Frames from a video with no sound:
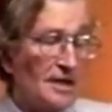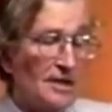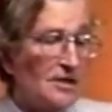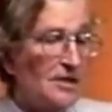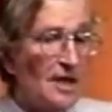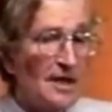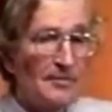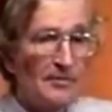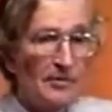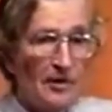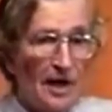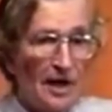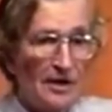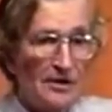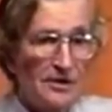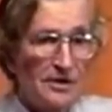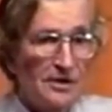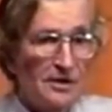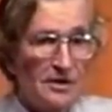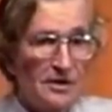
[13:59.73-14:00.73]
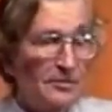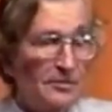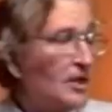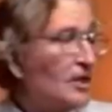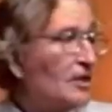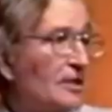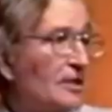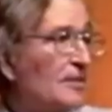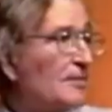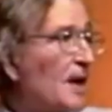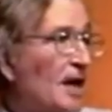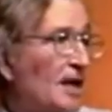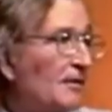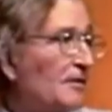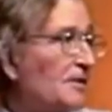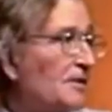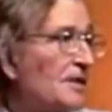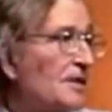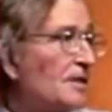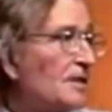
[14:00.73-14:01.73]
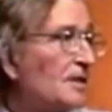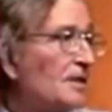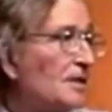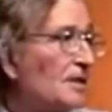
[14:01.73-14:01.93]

on the same grounds that it's a to democracy.